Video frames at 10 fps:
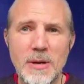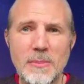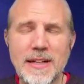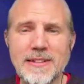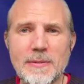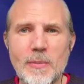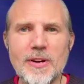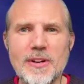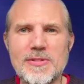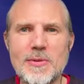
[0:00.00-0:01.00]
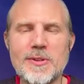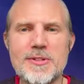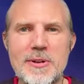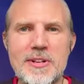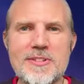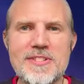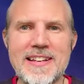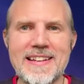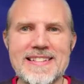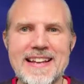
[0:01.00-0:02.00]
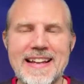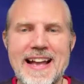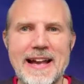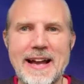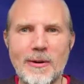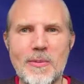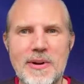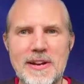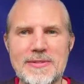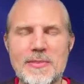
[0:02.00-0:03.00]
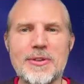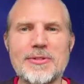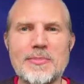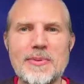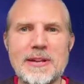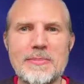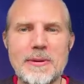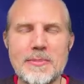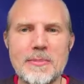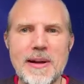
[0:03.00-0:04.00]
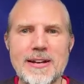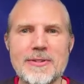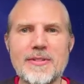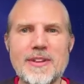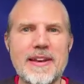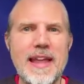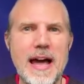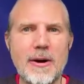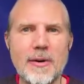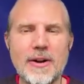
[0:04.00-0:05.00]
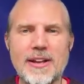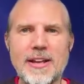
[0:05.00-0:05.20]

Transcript: But what is also interesting is like I always want to bring people back to the now.